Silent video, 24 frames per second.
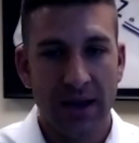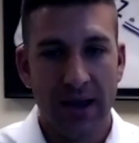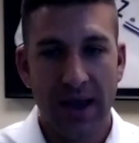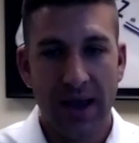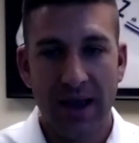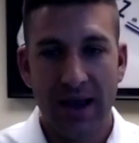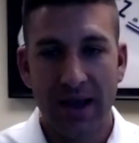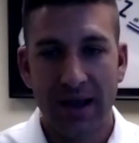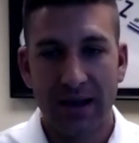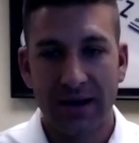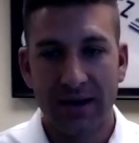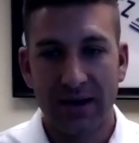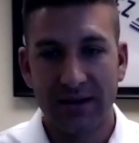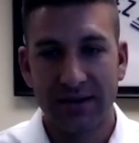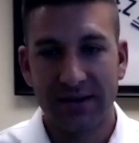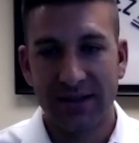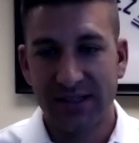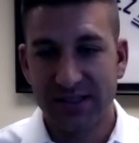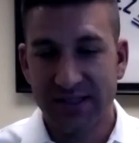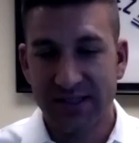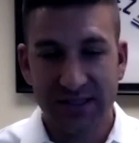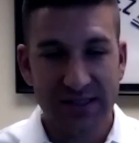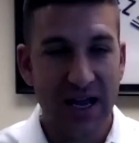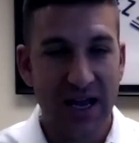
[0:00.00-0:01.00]
And
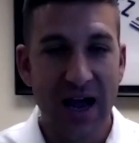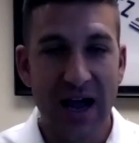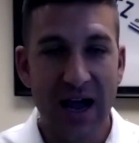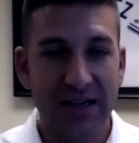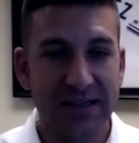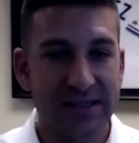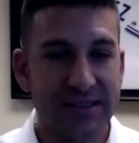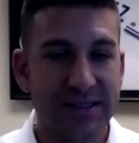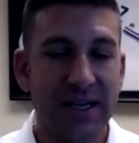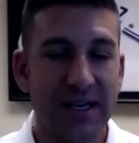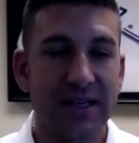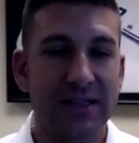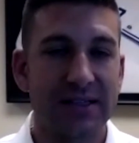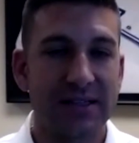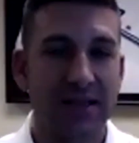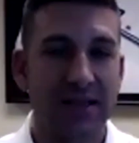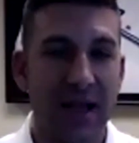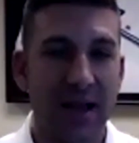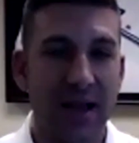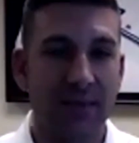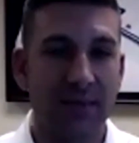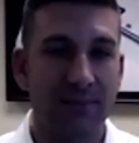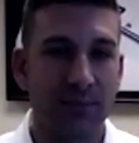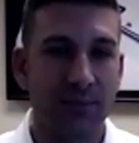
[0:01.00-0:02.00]
this is a high stakes
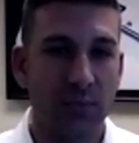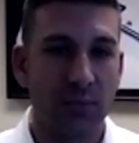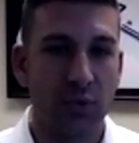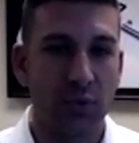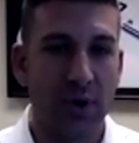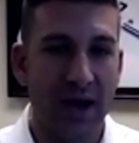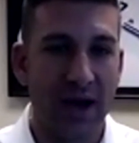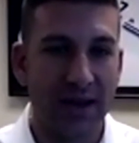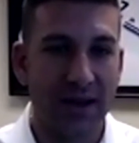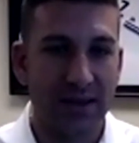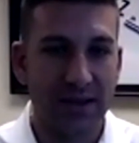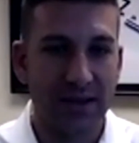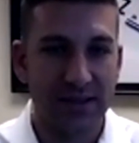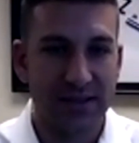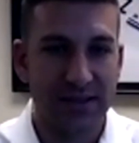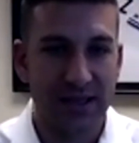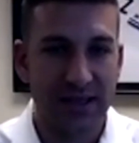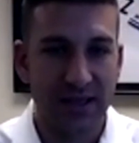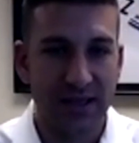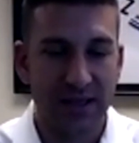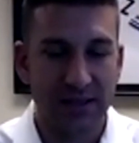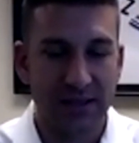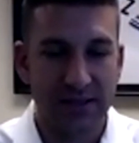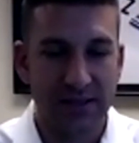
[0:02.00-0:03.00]
game, right? This
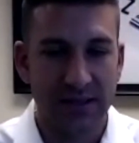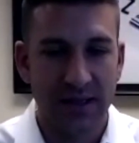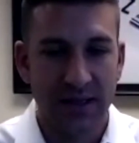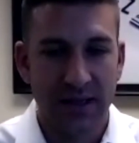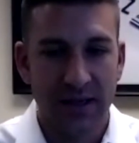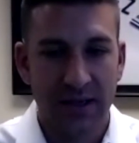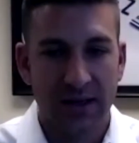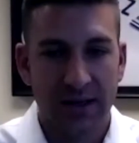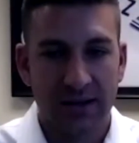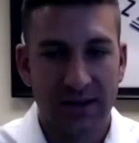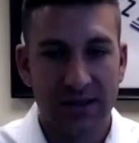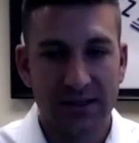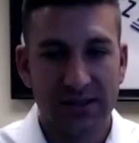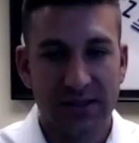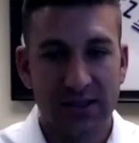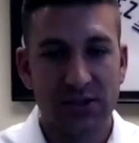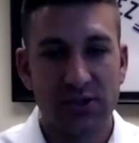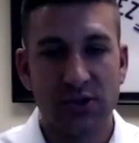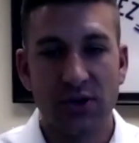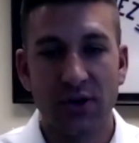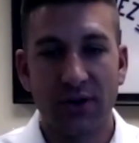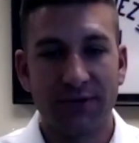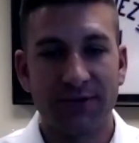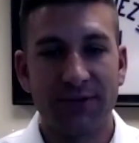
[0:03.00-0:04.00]
is
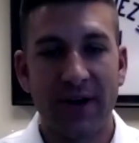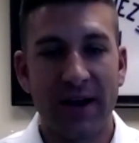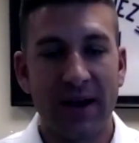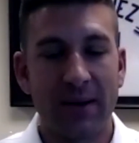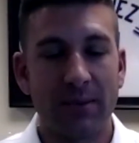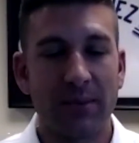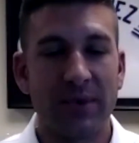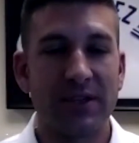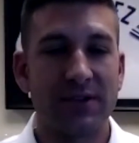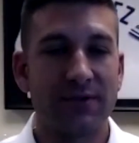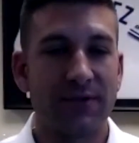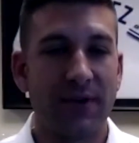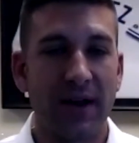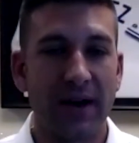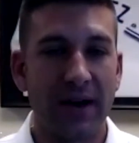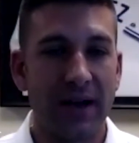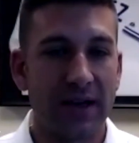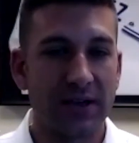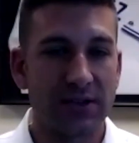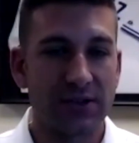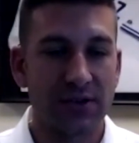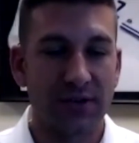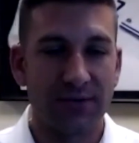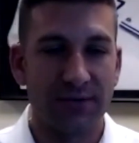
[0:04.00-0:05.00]
your family's
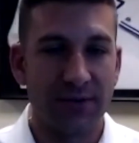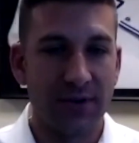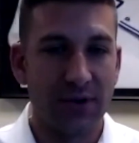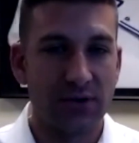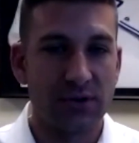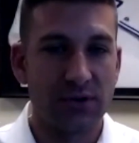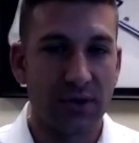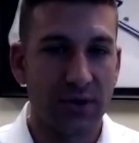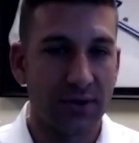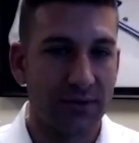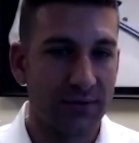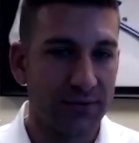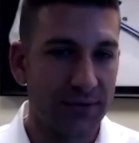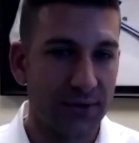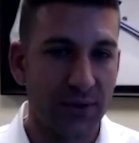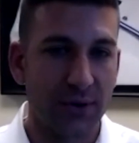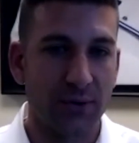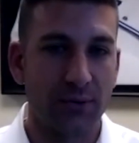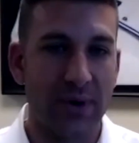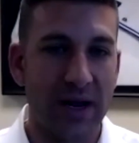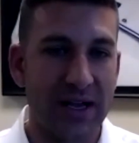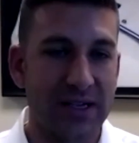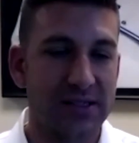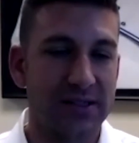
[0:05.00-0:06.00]
financial future and for the
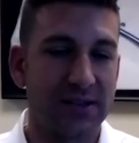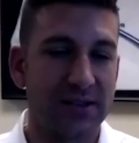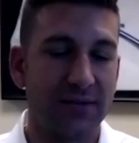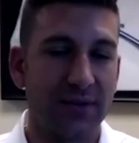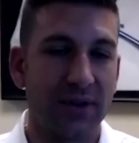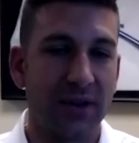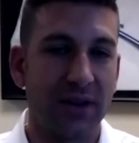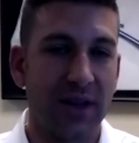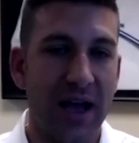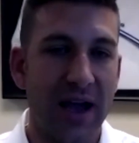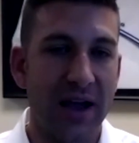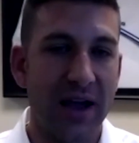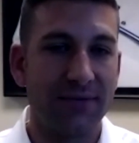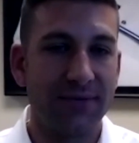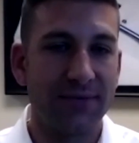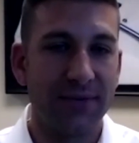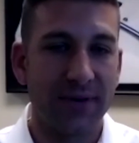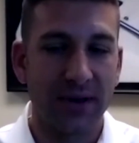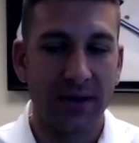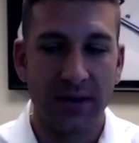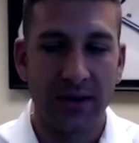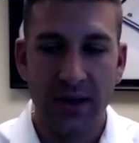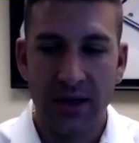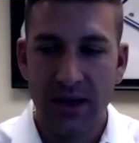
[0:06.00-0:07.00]
rest of the life.
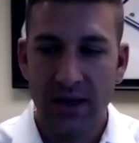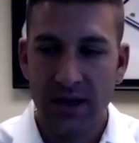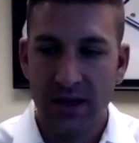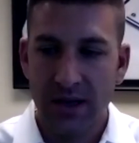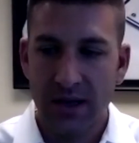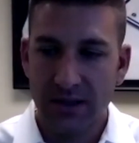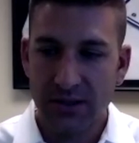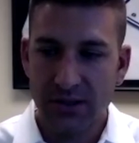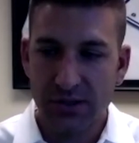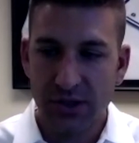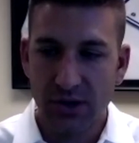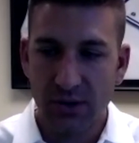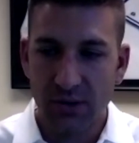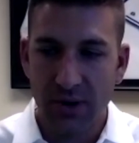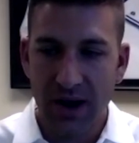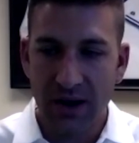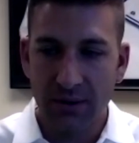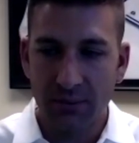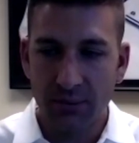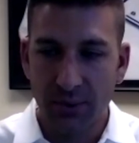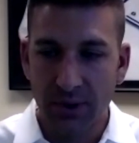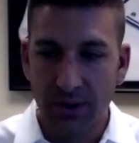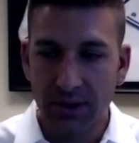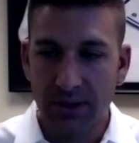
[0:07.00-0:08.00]
And so I
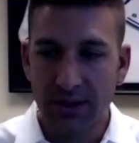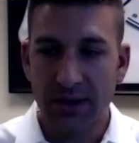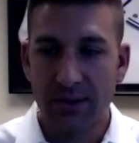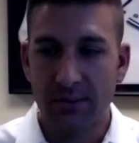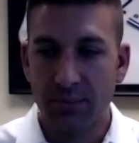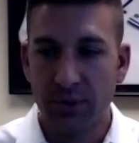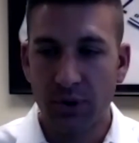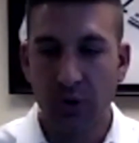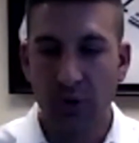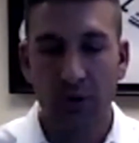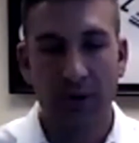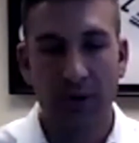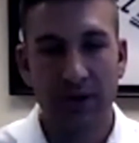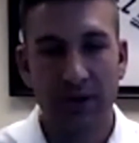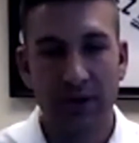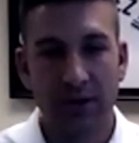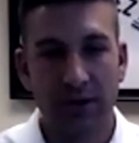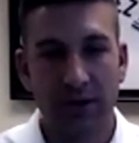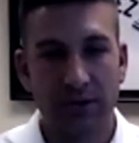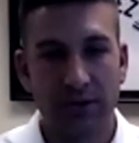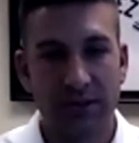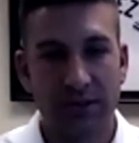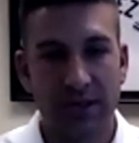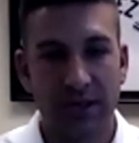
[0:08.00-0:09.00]
really implore
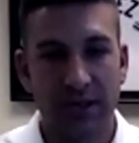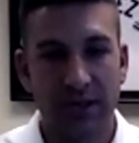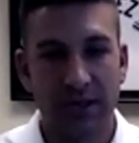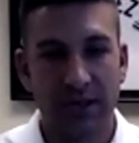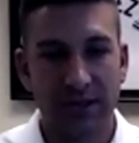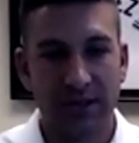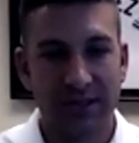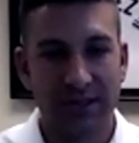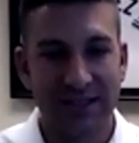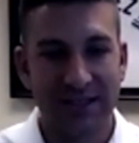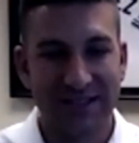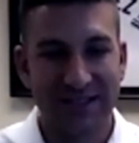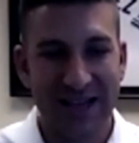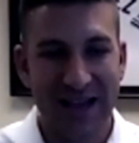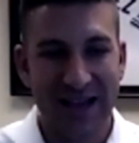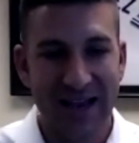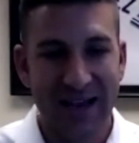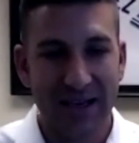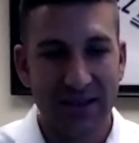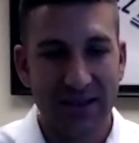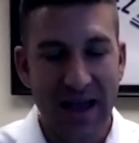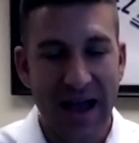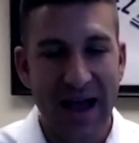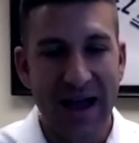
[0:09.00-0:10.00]
you to
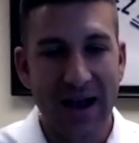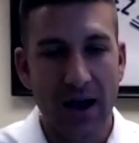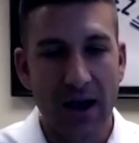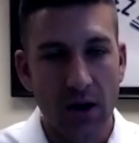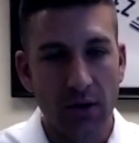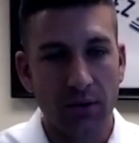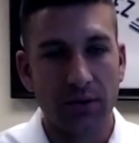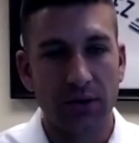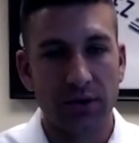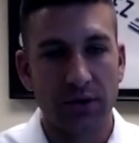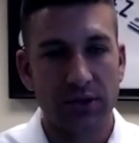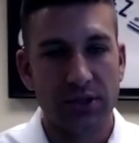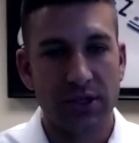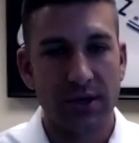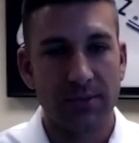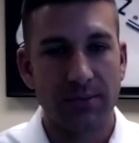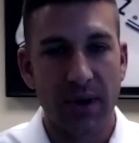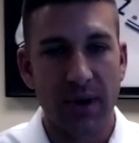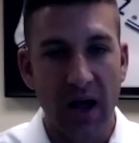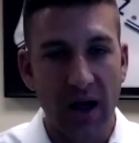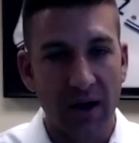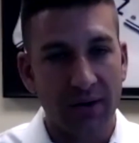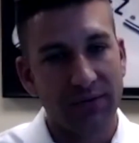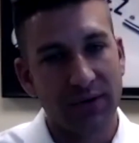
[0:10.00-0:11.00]
take that ownership
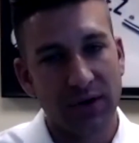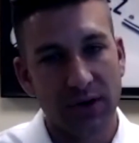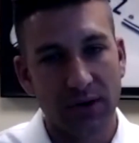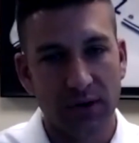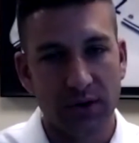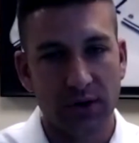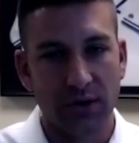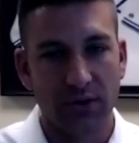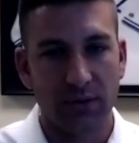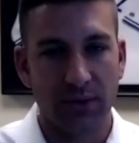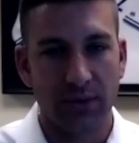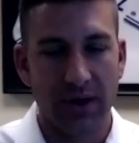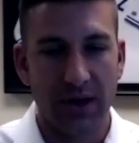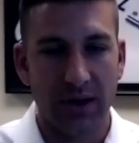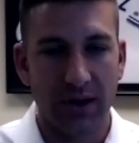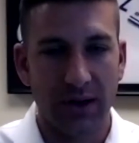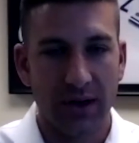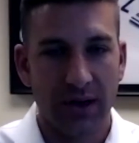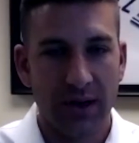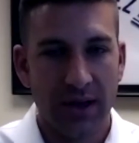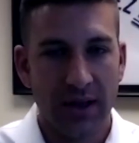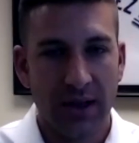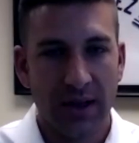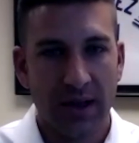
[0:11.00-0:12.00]
of your
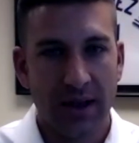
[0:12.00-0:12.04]
career.